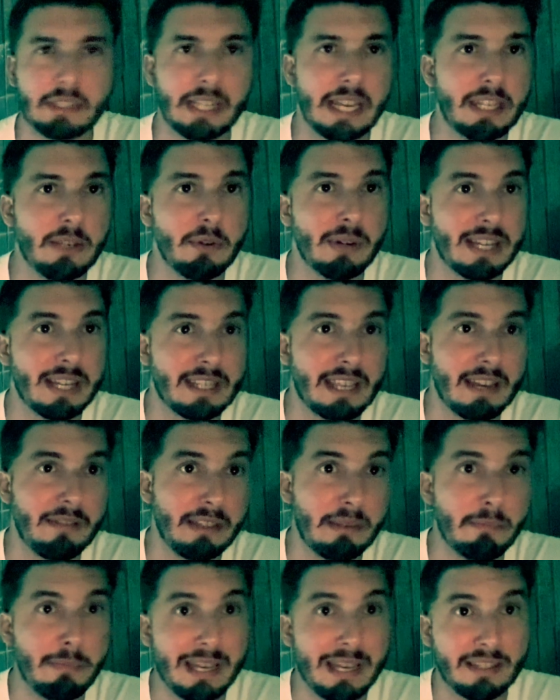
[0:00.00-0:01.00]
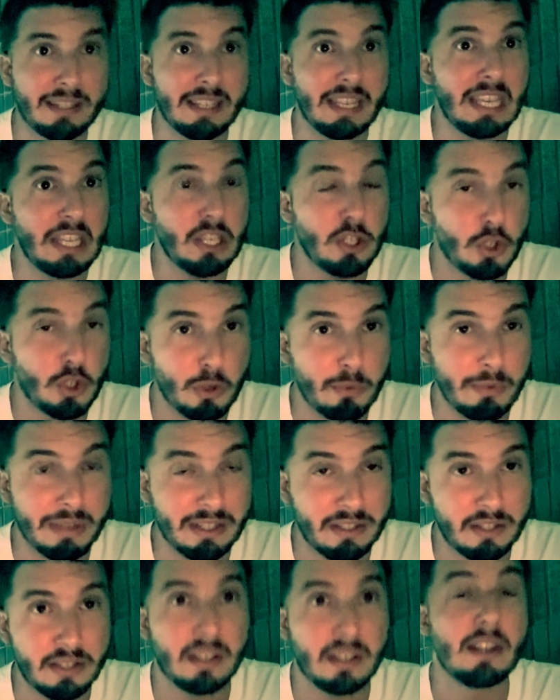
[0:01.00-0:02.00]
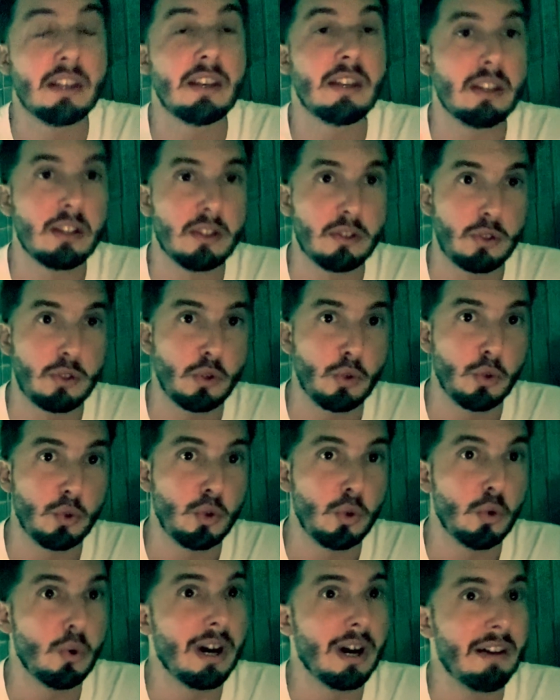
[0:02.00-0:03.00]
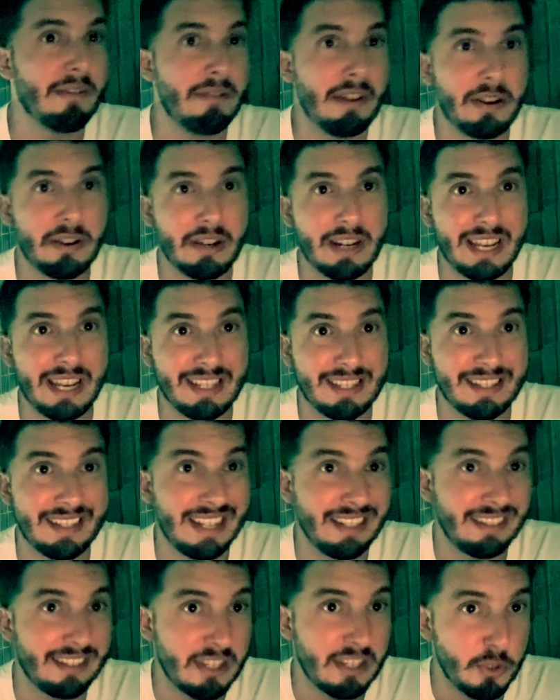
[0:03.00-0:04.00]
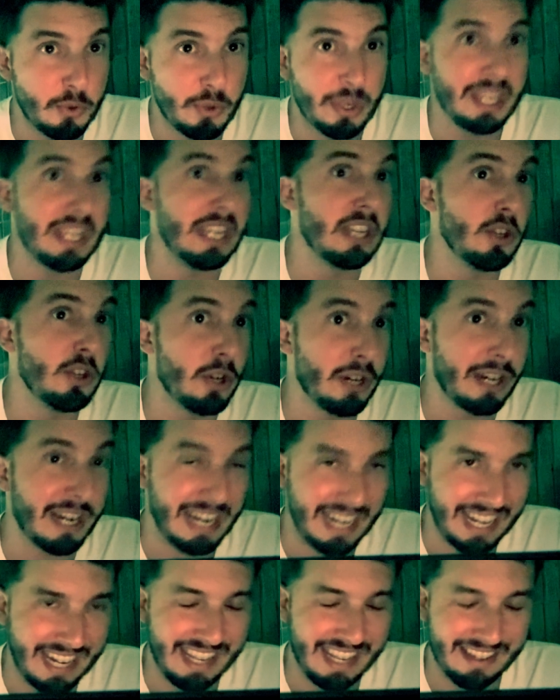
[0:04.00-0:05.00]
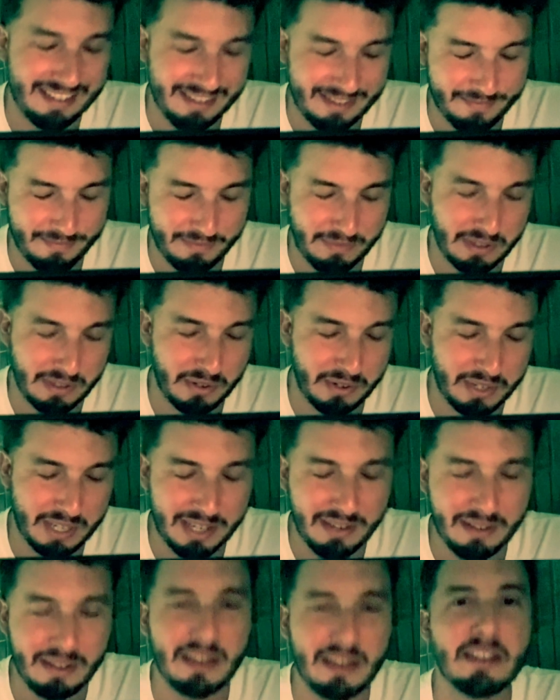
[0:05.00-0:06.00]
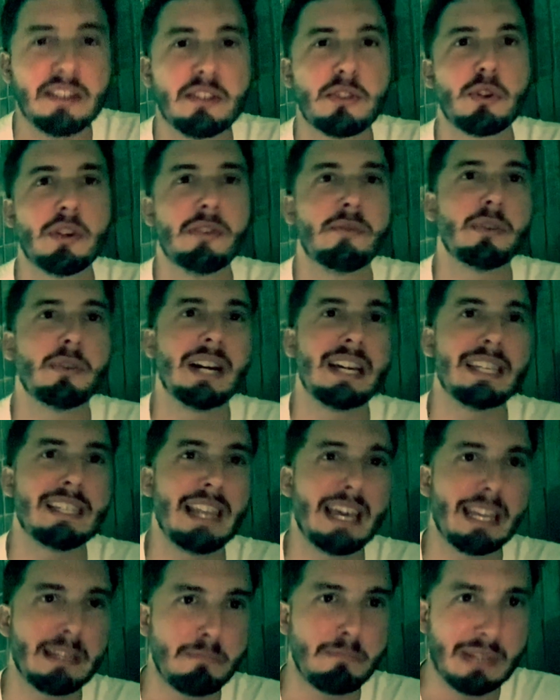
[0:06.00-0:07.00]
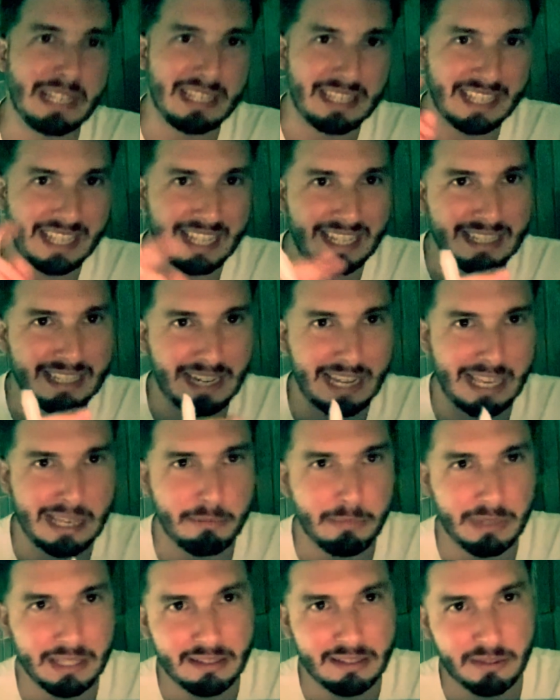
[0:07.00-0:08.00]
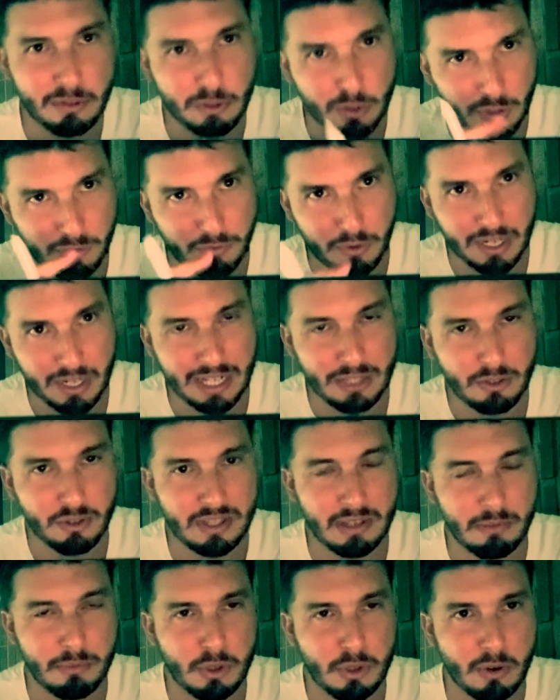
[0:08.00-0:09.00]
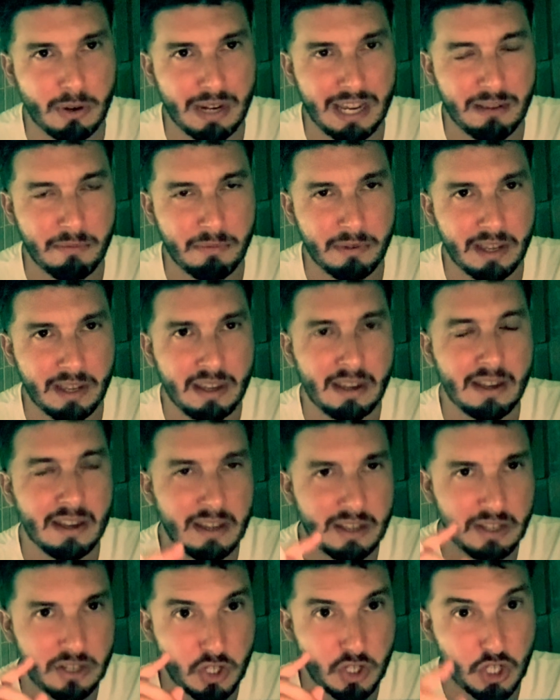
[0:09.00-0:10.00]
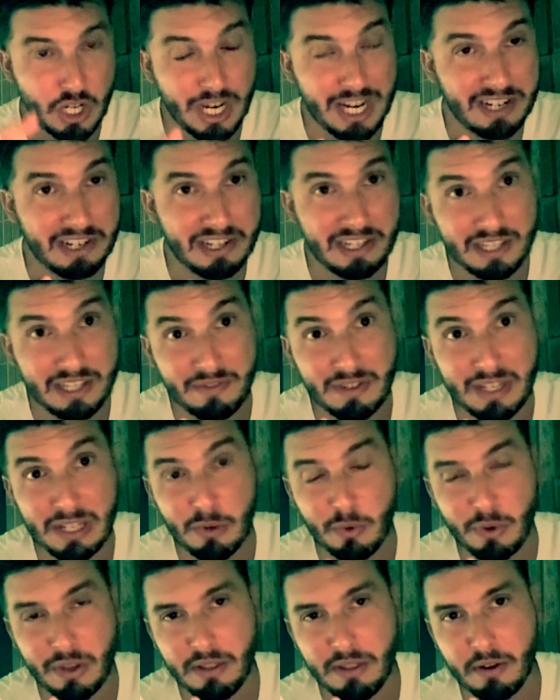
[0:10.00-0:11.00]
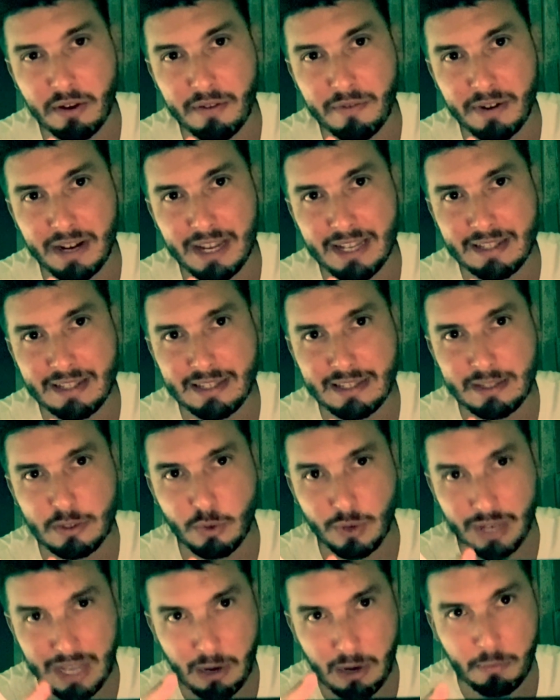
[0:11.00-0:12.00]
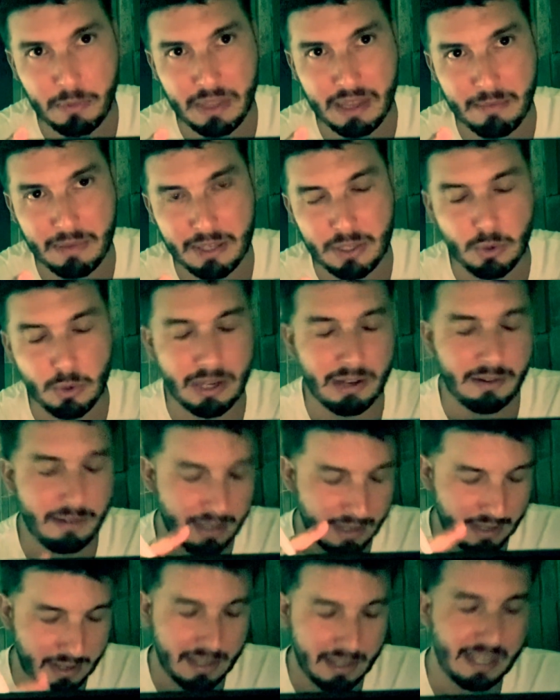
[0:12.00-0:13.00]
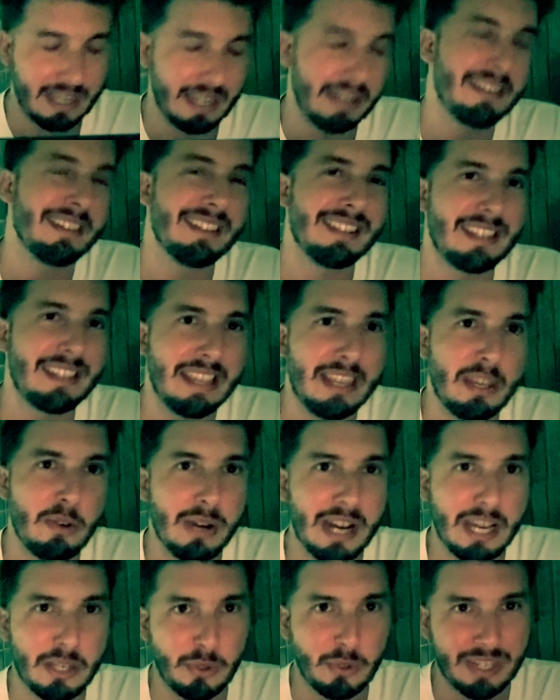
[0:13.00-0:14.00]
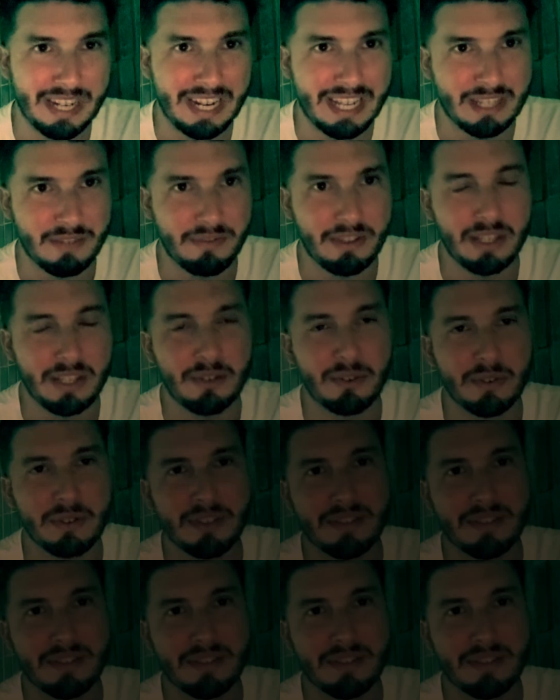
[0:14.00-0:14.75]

then you guys have the best instruments to do a very nice dentistry in your clinic, okay? So if you guys like, please hit the like button. Don't forget to subscribe. Share this video with your friends to help them as well. And see you guys on the next video.